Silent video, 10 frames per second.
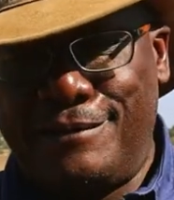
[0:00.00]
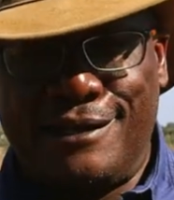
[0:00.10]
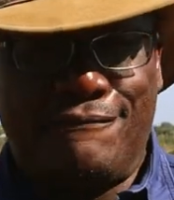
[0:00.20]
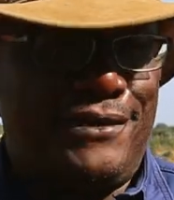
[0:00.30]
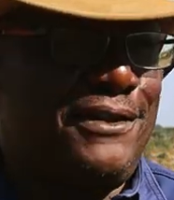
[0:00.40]

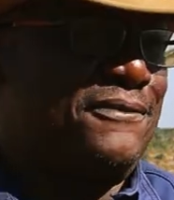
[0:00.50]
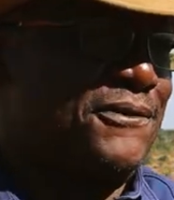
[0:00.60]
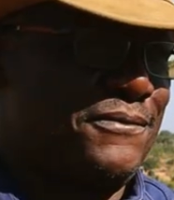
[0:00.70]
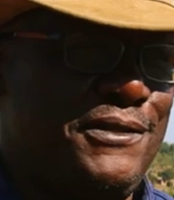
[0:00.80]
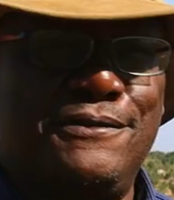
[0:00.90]
about
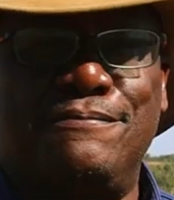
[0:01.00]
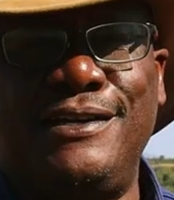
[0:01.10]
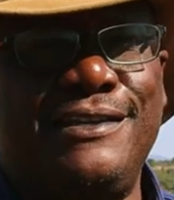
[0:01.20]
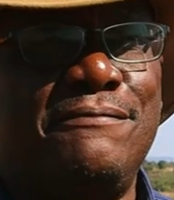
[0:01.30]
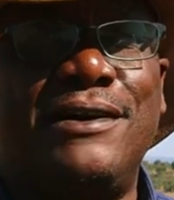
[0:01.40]
vehicles, we
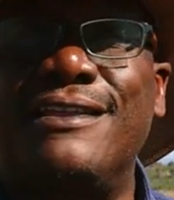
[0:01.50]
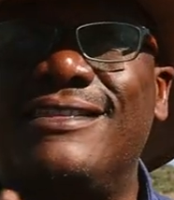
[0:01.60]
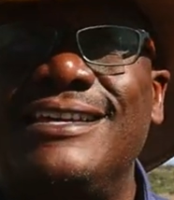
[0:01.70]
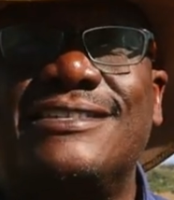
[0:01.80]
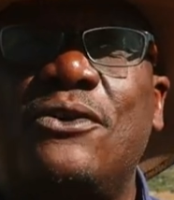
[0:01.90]
complain
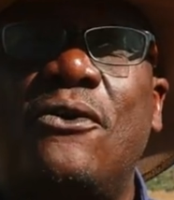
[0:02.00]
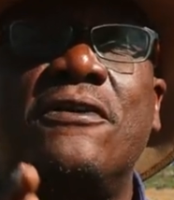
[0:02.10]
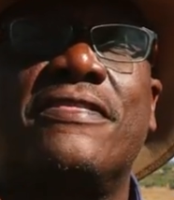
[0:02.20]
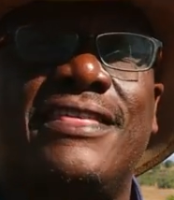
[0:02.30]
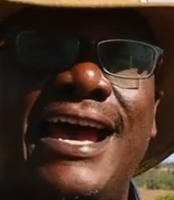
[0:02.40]
about this
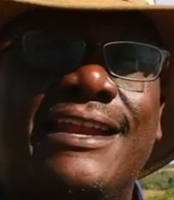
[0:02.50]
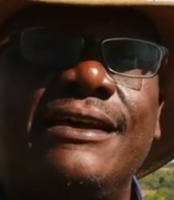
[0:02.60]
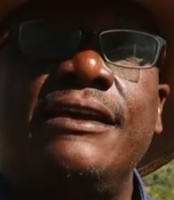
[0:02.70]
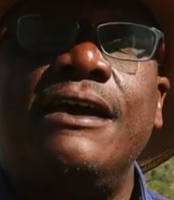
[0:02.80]
or that.